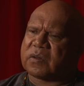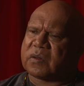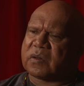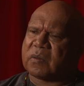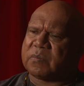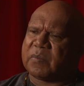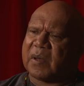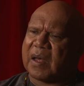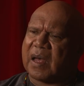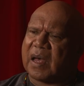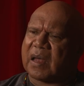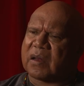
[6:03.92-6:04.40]
a
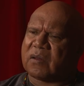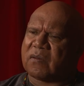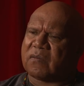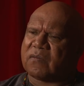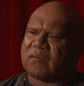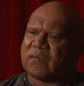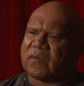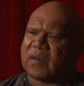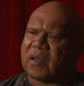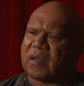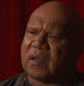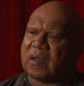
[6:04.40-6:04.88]
part
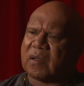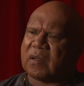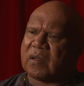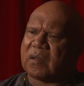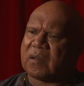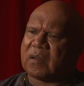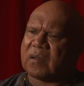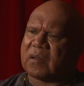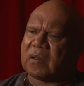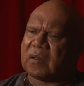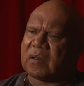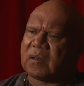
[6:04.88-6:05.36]
of
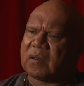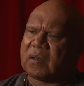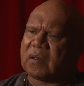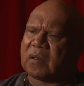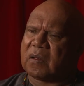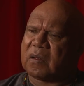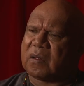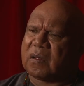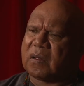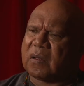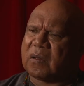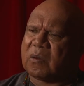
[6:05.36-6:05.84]

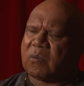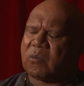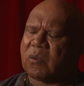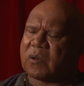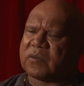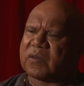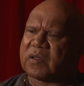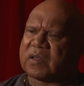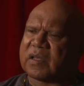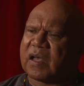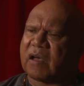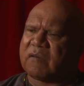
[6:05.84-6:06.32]
what
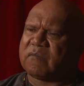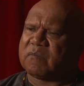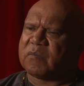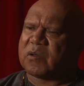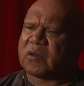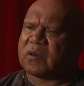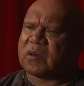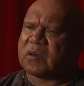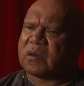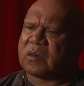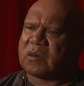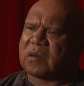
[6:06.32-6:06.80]
the
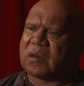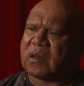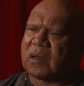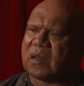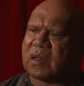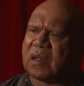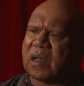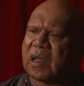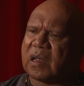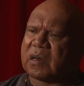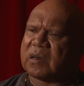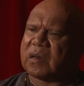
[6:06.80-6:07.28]
government
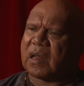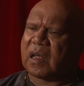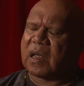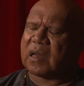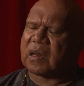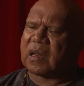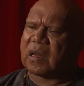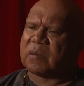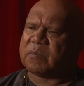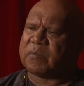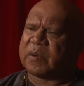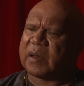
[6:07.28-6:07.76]

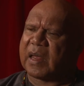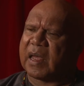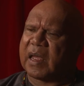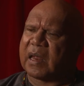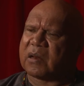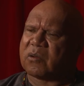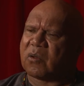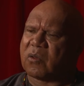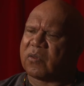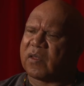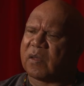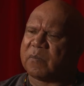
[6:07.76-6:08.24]
had
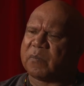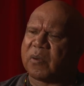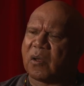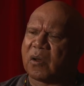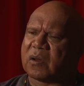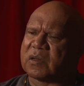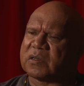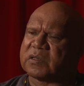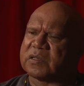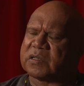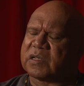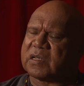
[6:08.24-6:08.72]
planned or their
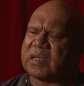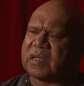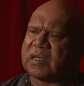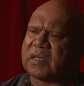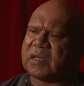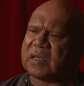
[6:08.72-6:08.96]
policy